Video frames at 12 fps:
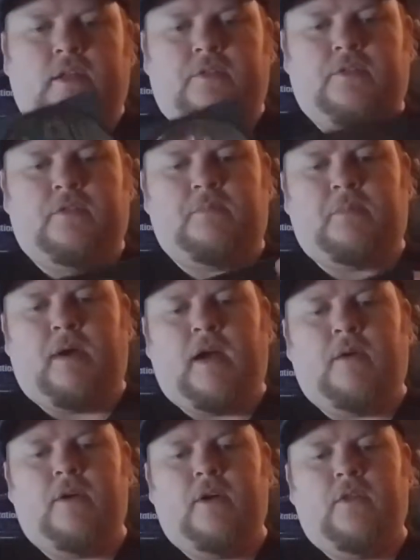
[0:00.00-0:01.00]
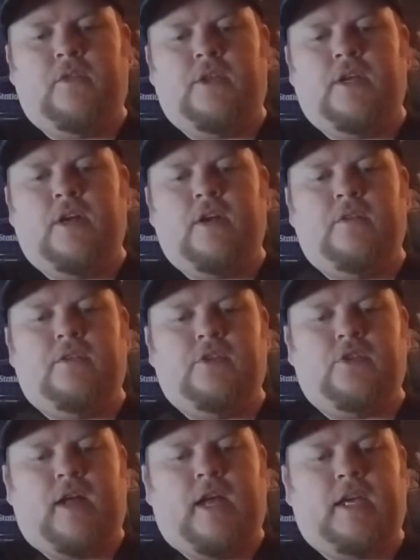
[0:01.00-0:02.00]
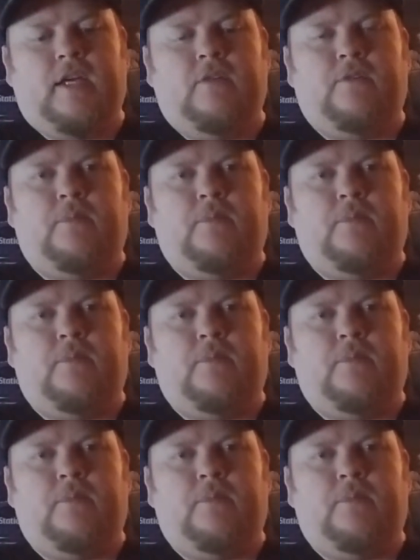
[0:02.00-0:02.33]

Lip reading: Spyro: The Year of the Dragon for